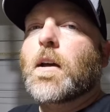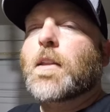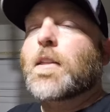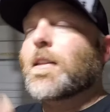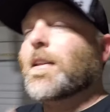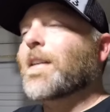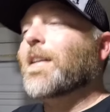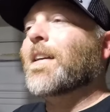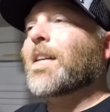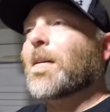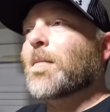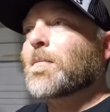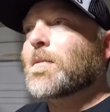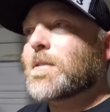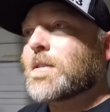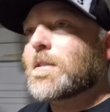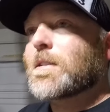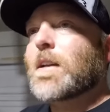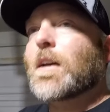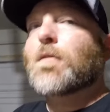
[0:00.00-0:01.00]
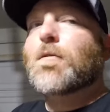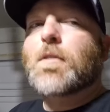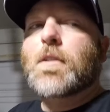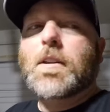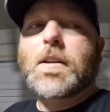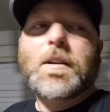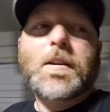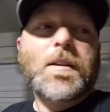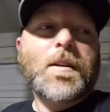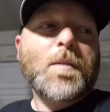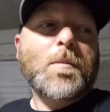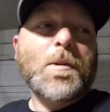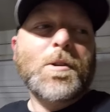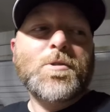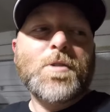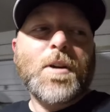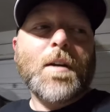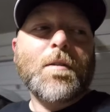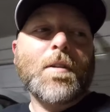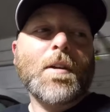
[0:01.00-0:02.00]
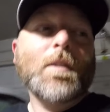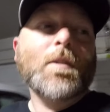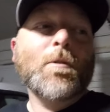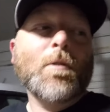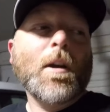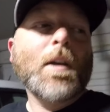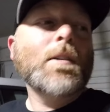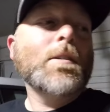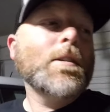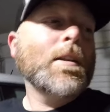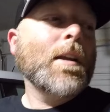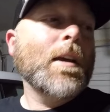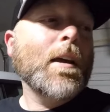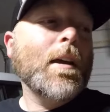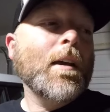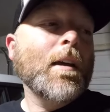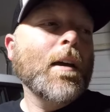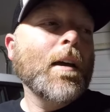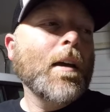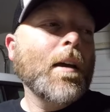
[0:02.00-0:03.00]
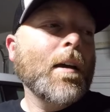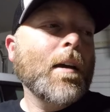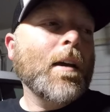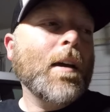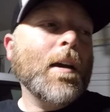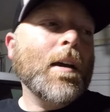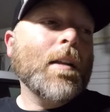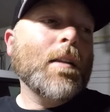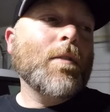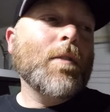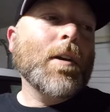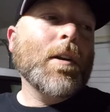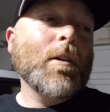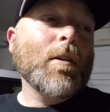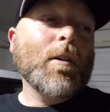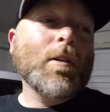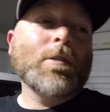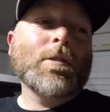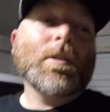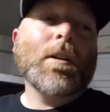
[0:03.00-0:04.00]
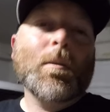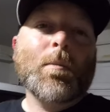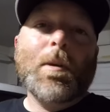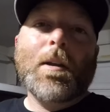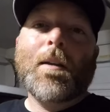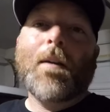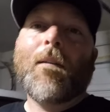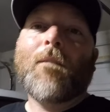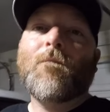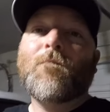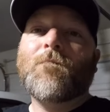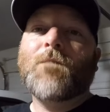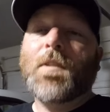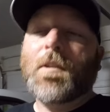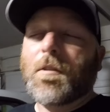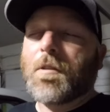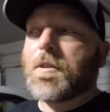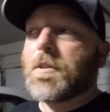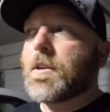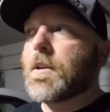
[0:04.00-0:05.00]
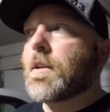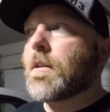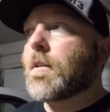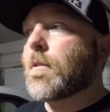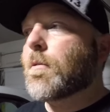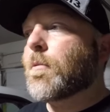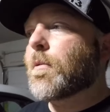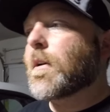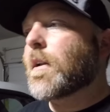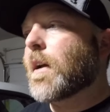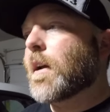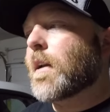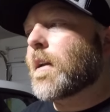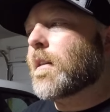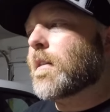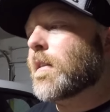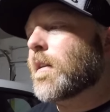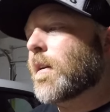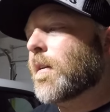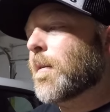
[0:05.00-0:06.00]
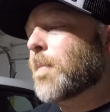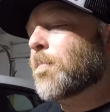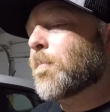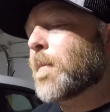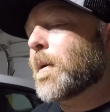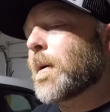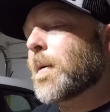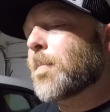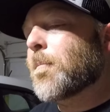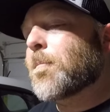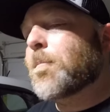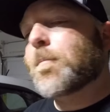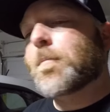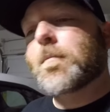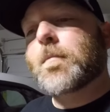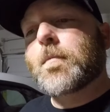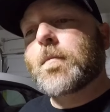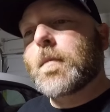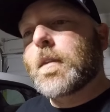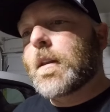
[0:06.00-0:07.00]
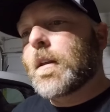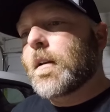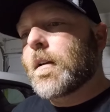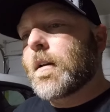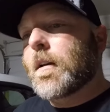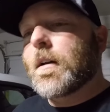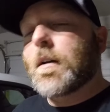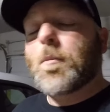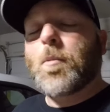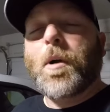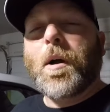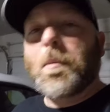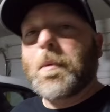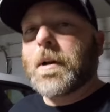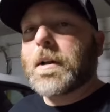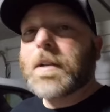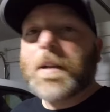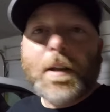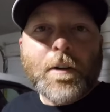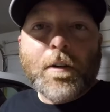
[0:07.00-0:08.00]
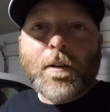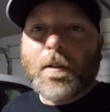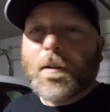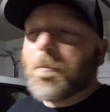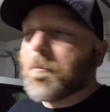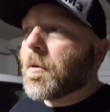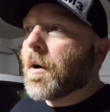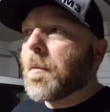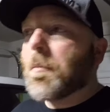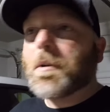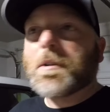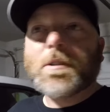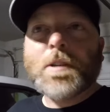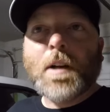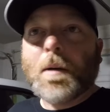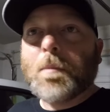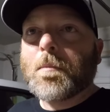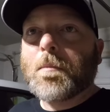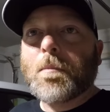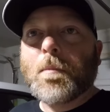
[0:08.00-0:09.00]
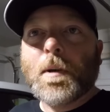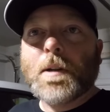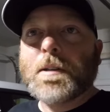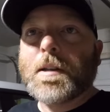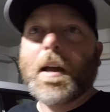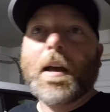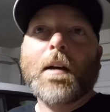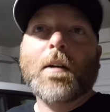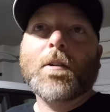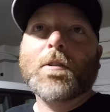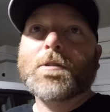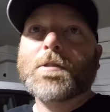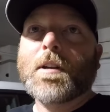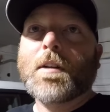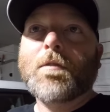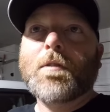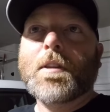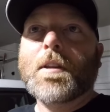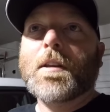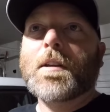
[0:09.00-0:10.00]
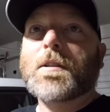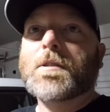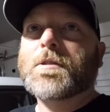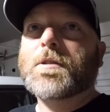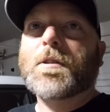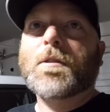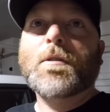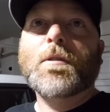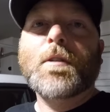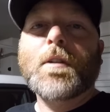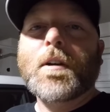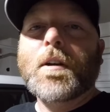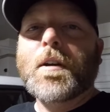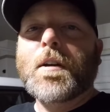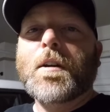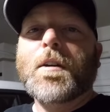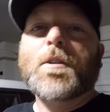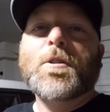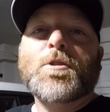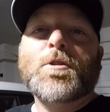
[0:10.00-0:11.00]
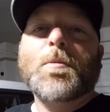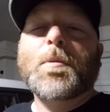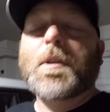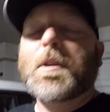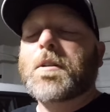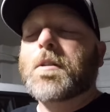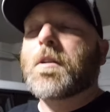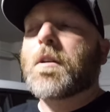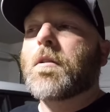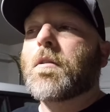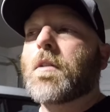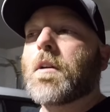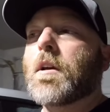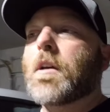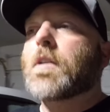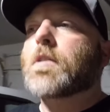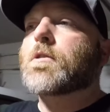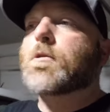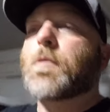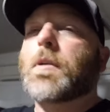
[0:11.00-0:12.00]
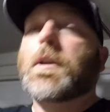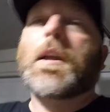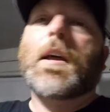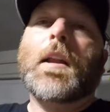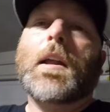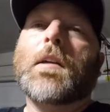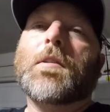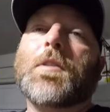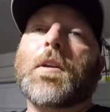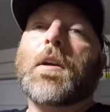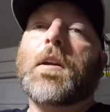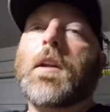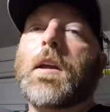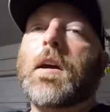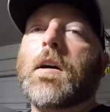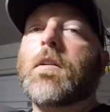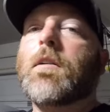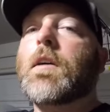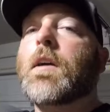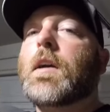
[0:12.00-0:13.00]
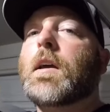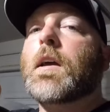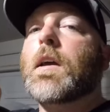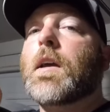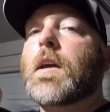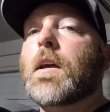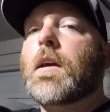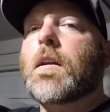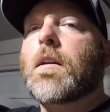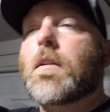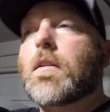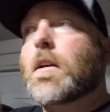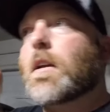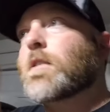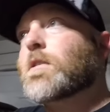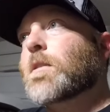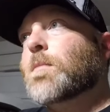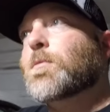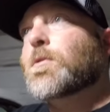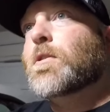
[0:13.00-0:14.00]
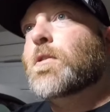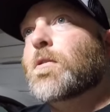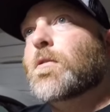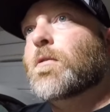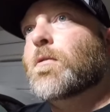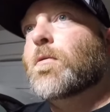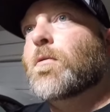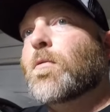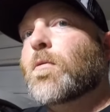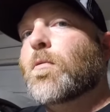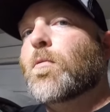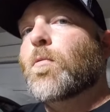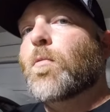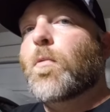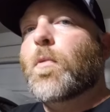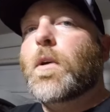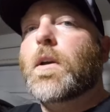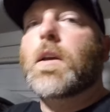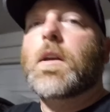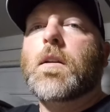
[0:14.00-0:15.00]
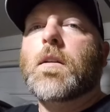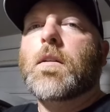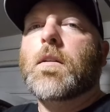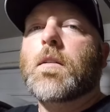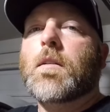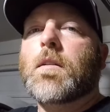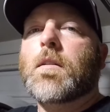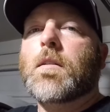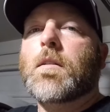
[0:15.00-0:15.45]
think I'm definitely going to be driving in the rain today, and the Vanderhall is going to be filthy when I get there. But I brought my cleaner and brought my chop, my towels and everything, so should be good to go. So we're gonna head out there now, and I'll catch up to you when